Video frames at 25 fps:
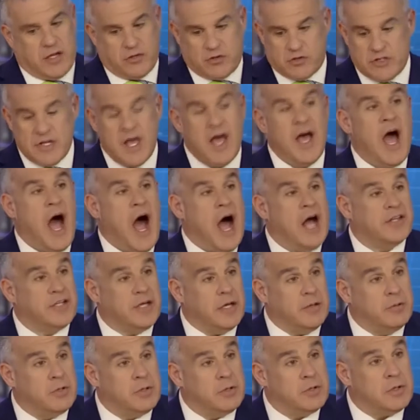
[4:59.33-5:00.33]
But he points to
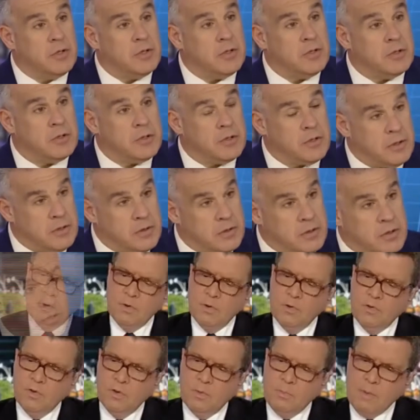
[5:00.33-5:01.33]
the job gains. He
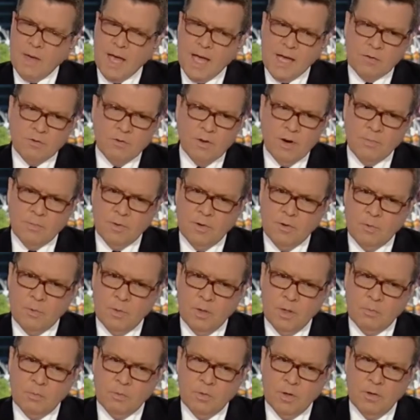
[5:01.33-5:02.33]
points to the backdrop that's
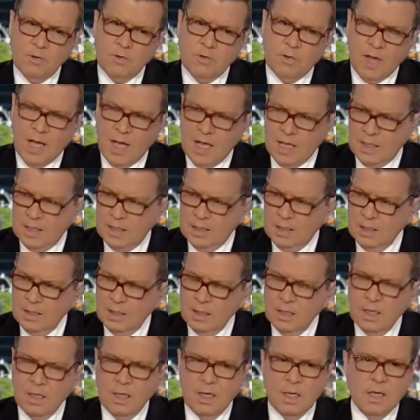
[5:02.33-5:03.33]
being pretty solid.
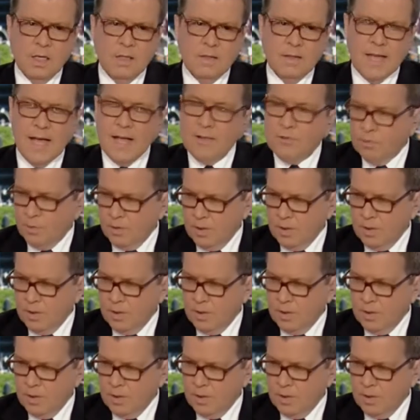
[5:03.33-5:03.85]
That's what